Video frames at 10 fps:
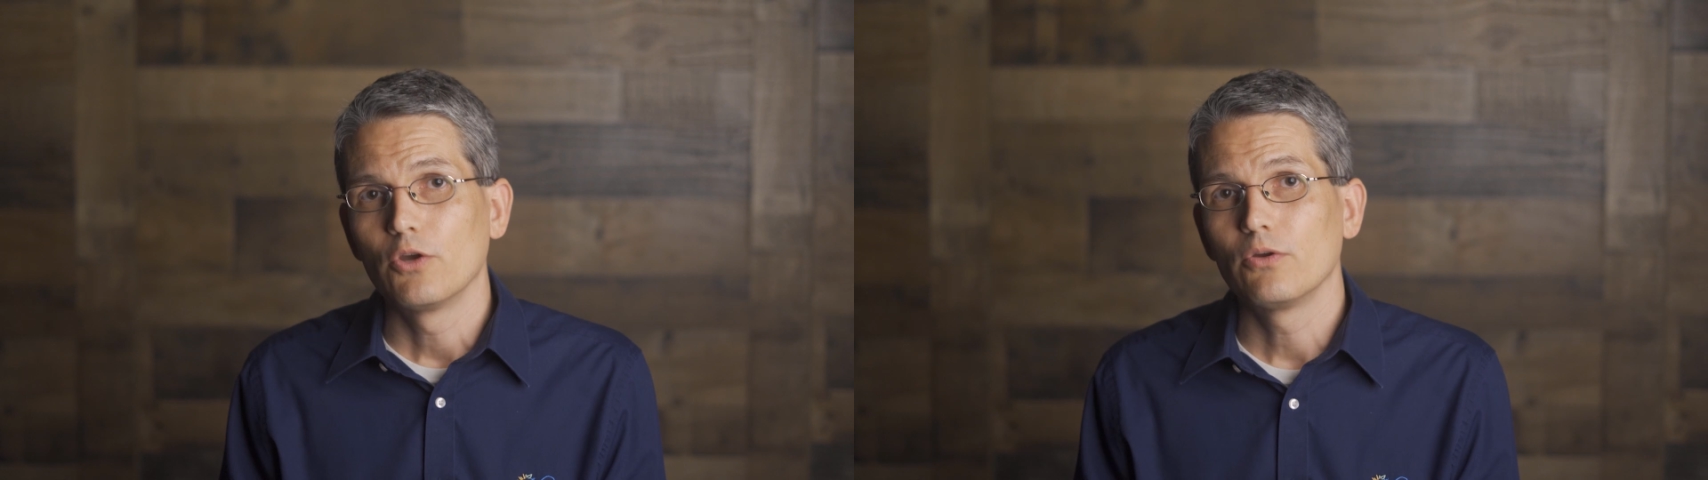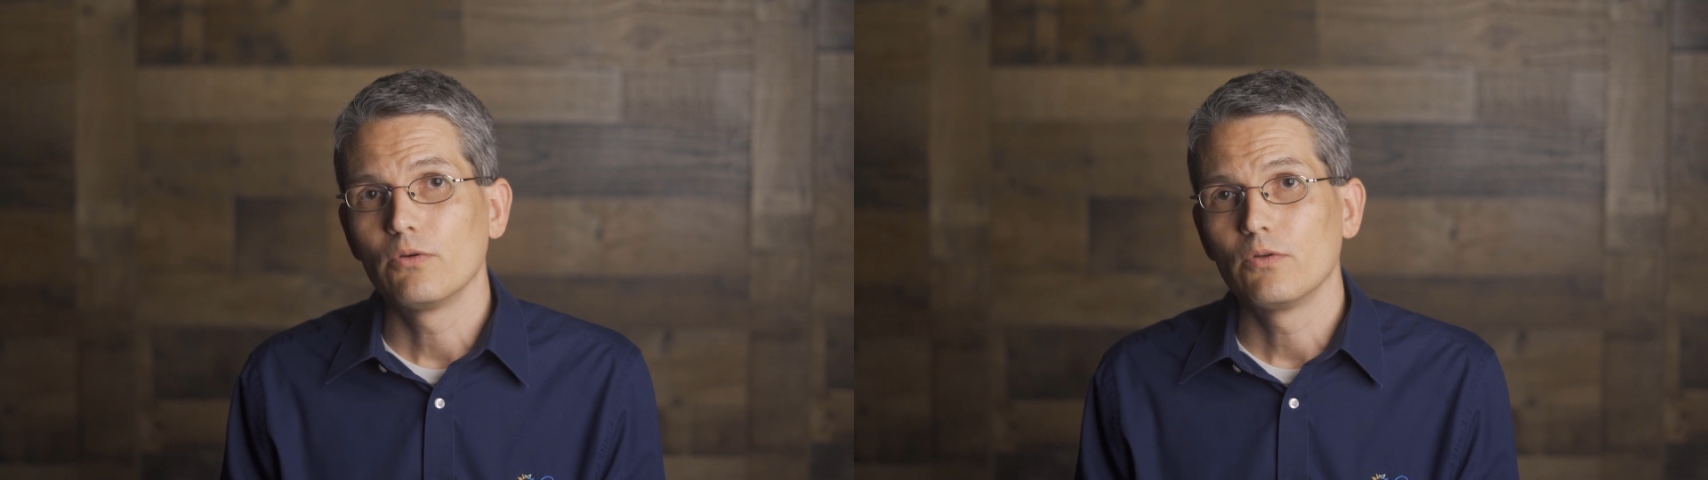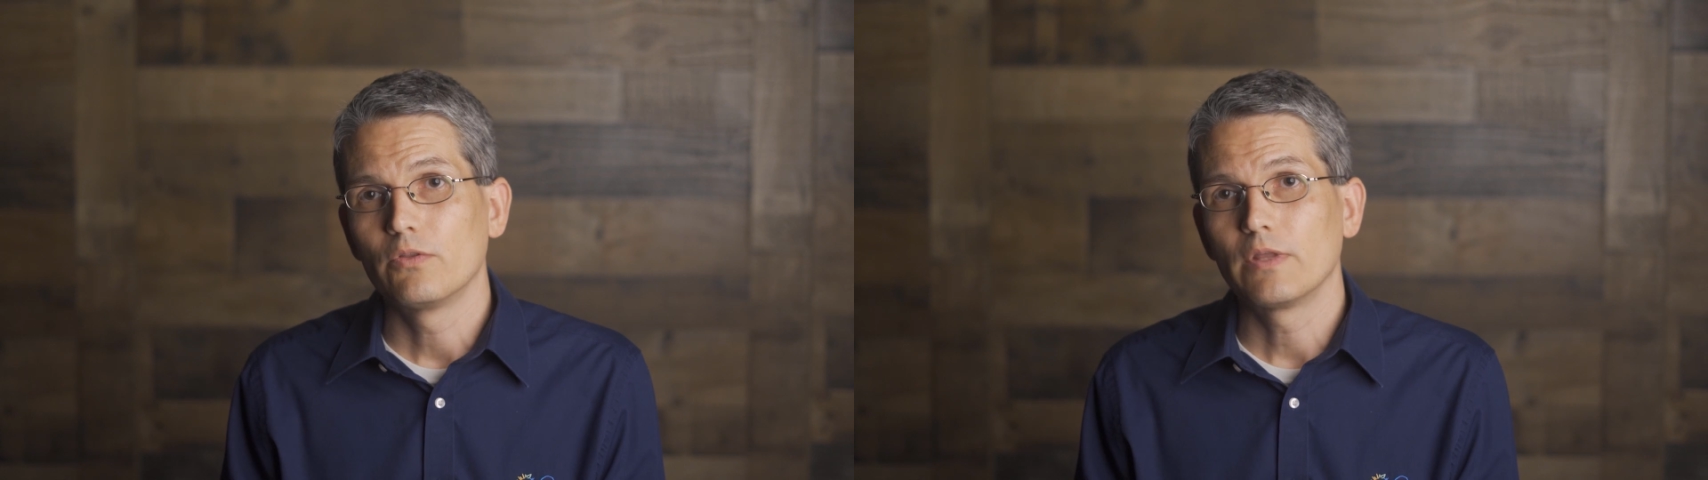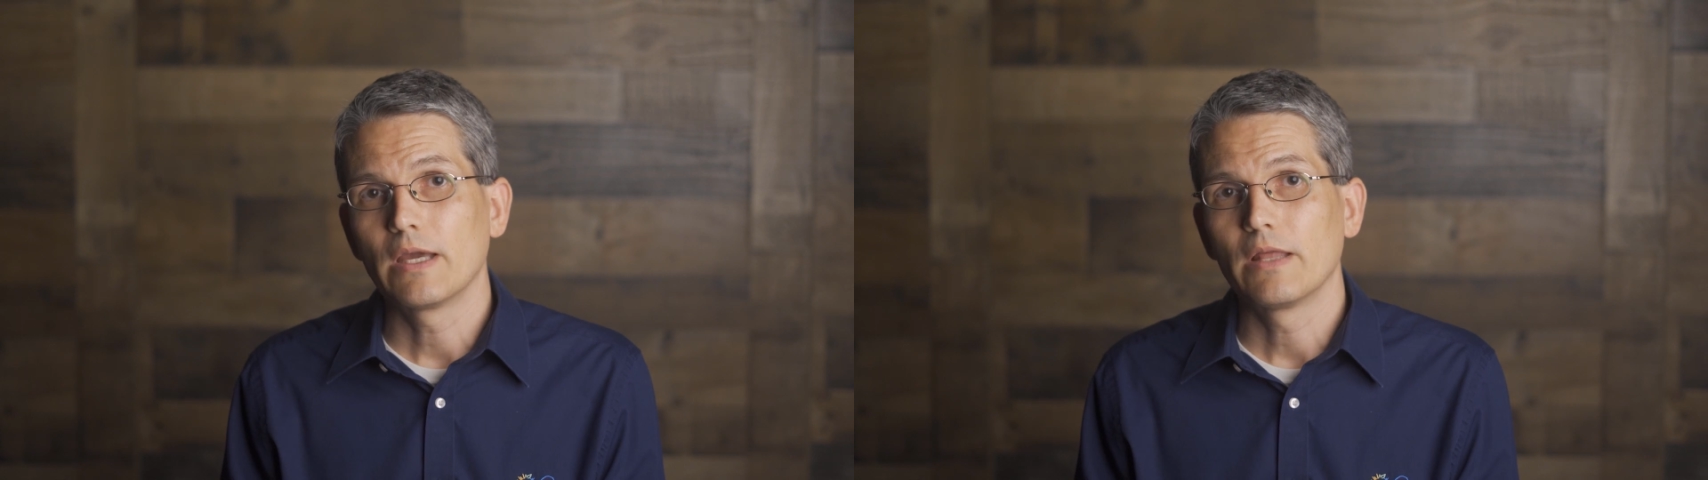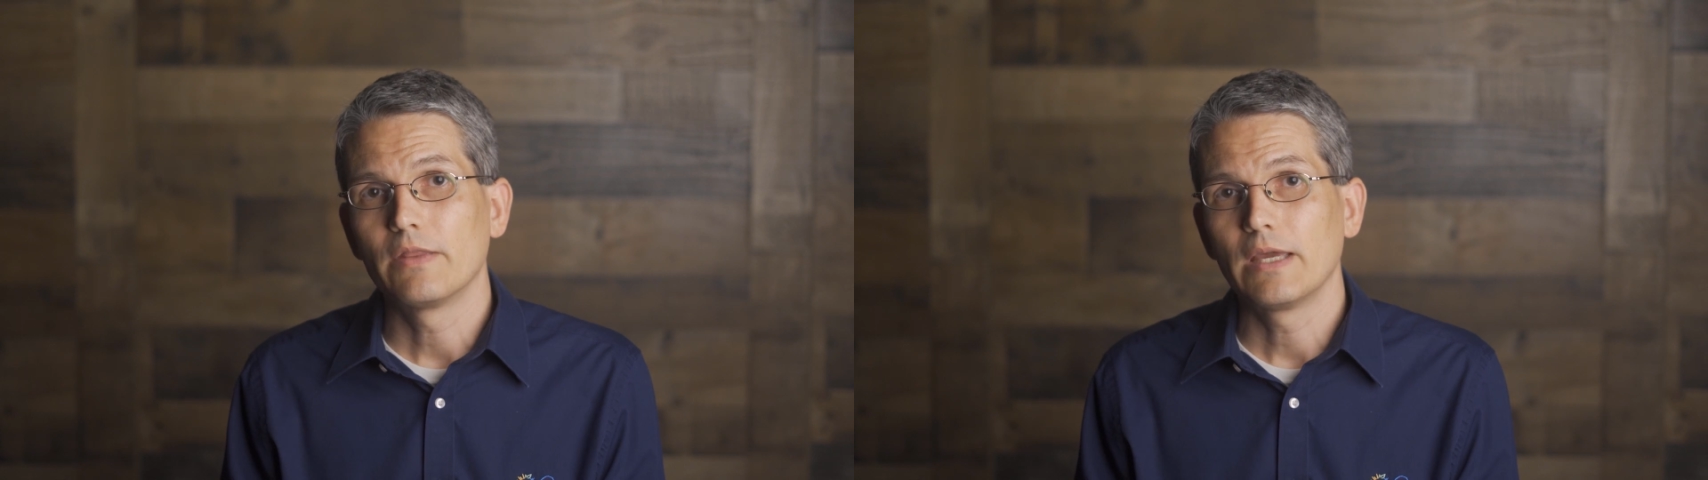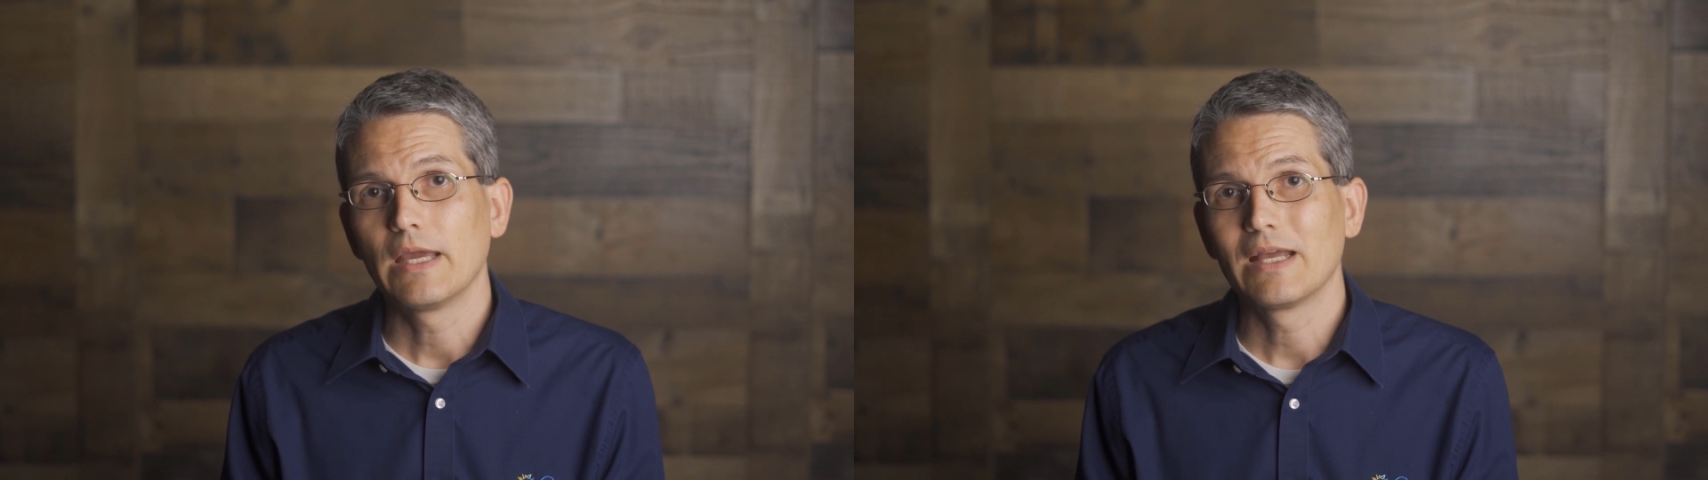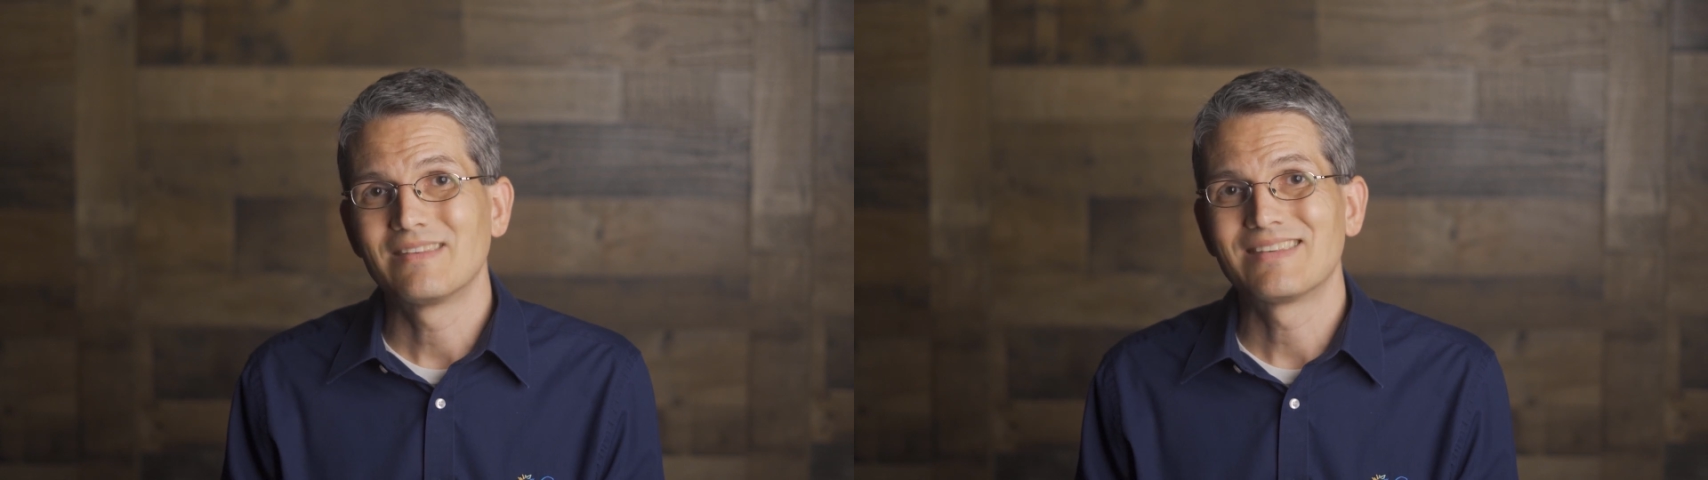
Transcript: that they had